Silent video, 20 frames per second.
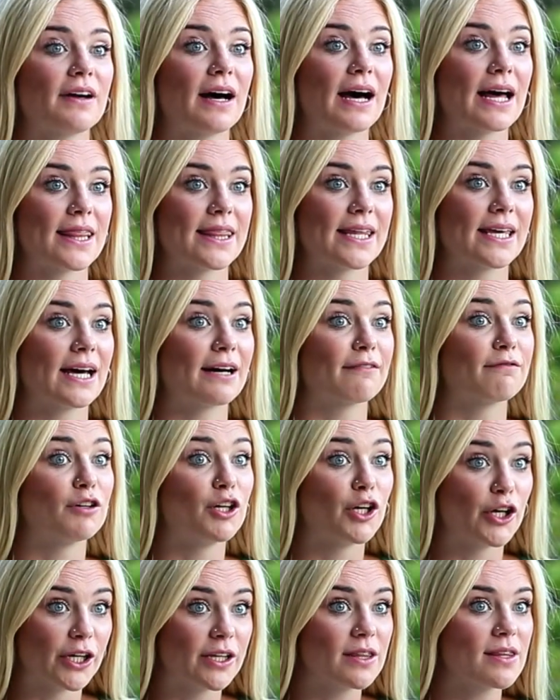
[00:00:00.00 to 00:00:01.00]
I think I've
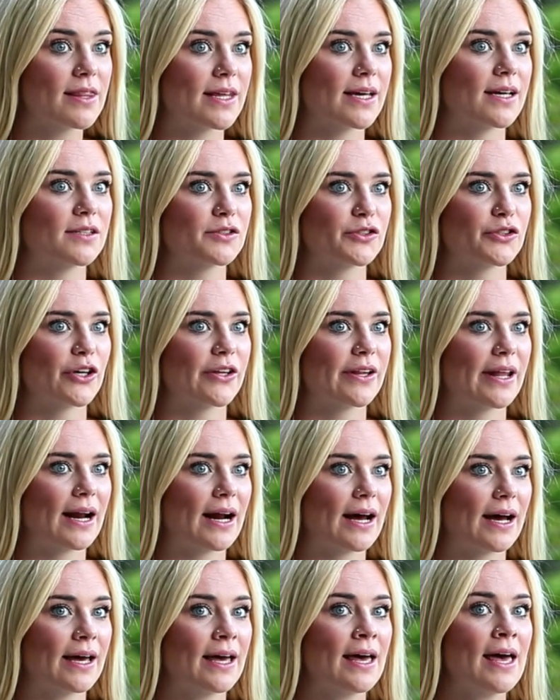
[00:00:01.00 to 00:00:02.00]
learned things, you know, that
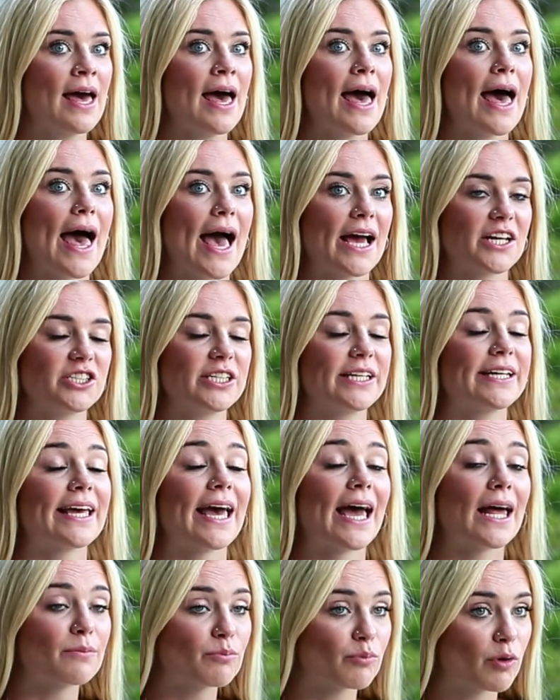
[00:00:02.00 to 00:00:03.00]
I actually
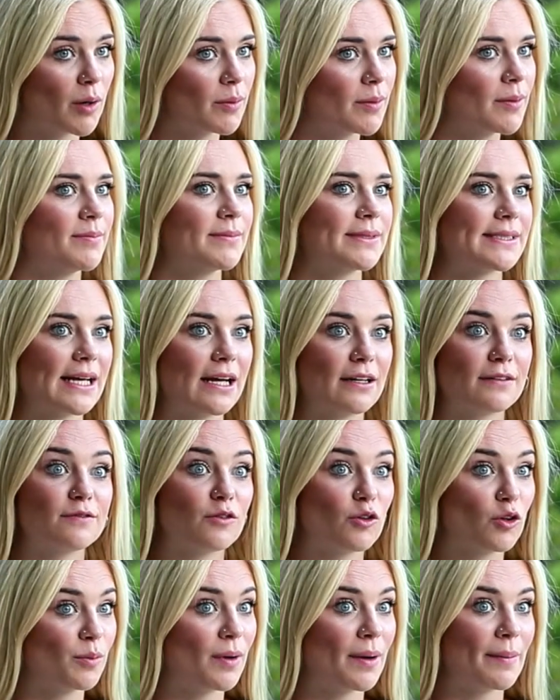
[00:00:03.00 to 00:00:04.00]
can problem solve
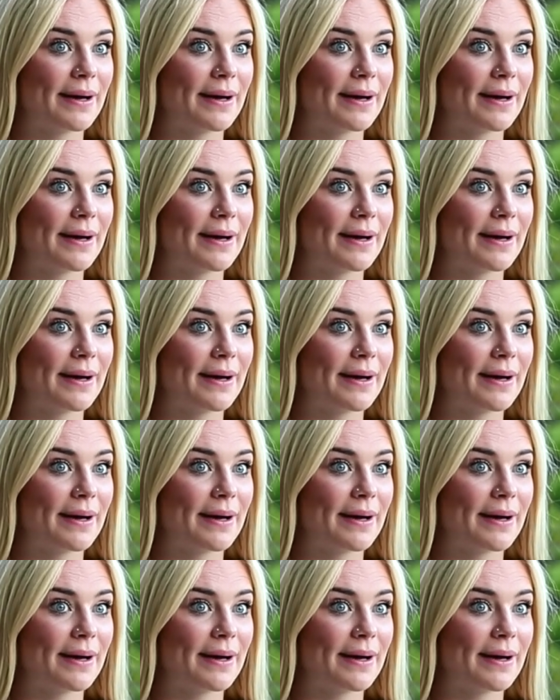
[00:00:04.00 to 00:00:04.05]
all by